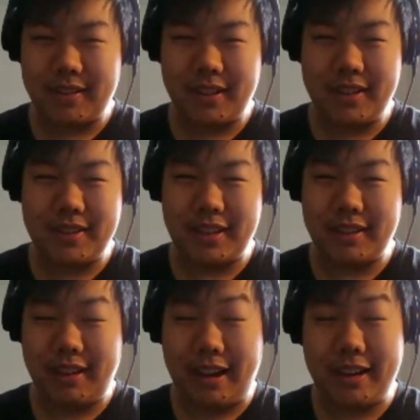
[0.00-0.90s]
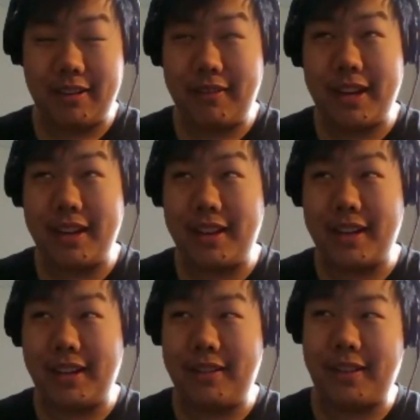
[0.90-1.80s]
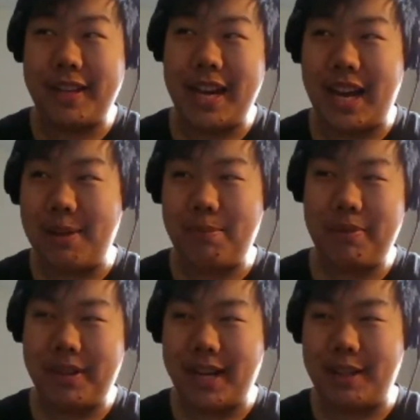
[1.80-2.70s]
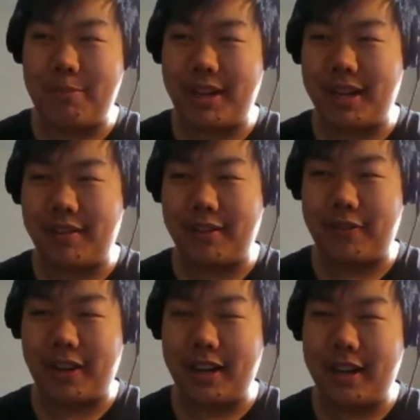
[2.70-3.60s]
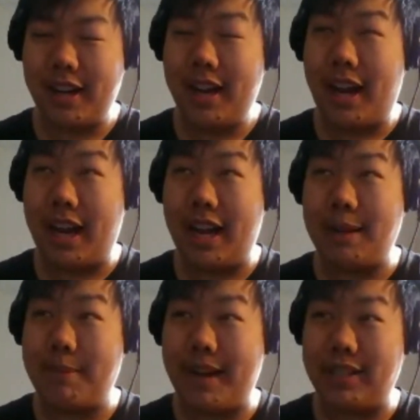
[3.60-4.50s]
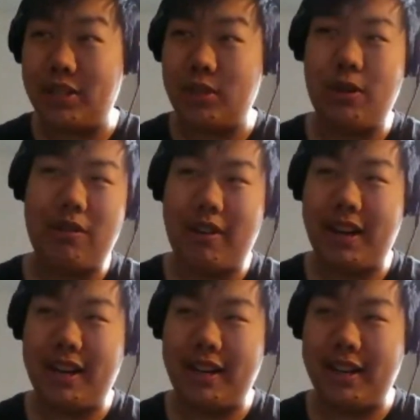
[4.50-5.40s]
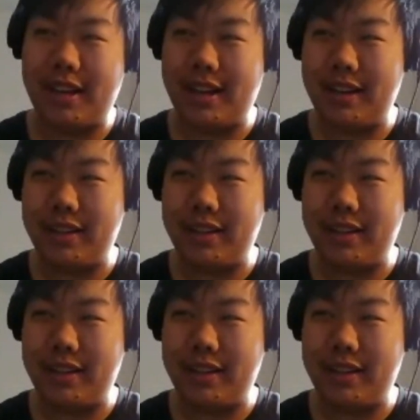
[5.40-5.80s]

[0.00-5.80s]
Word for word: a trooper. Indeed. I only had like a little nap at the beginning of the flight. Uh, my snoring uh,